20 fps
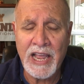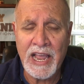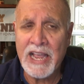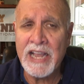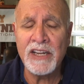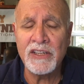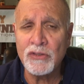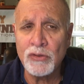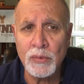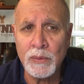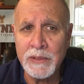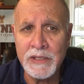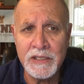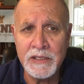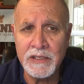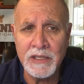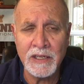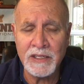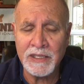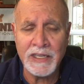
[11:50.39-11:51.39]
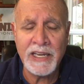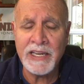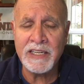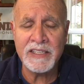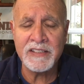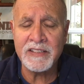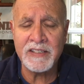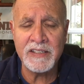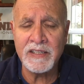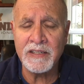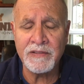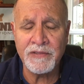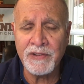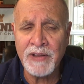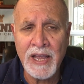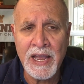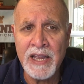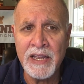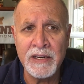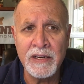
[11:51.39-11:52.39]
hatred, the legacy of
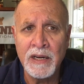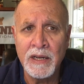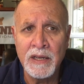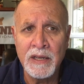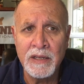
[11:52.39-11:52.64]
hate,